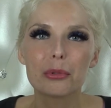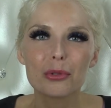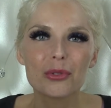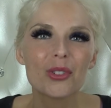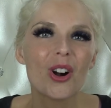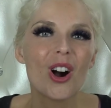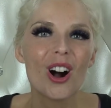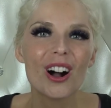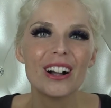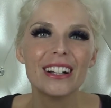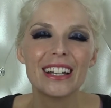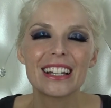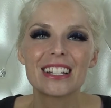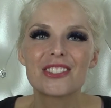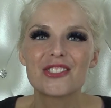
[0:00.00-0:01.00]

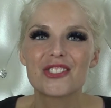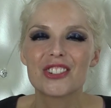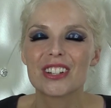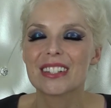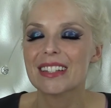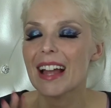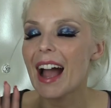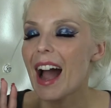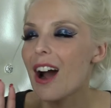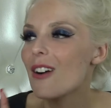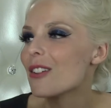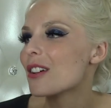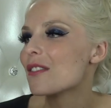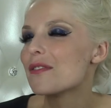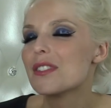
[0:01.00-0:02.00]
Prague is just
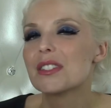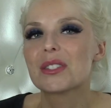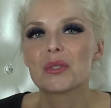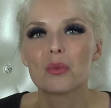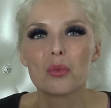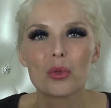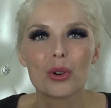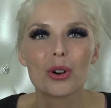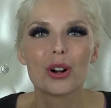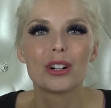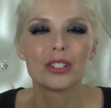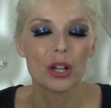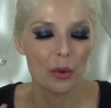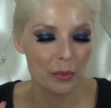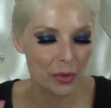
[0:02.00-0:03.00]
out of this
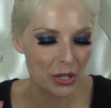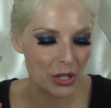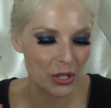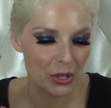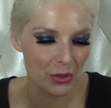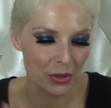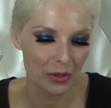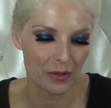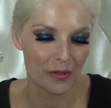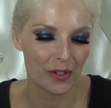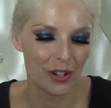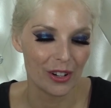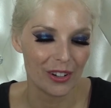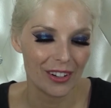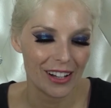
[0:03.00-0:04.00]
world
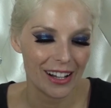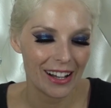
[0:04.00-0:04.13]
beautiful.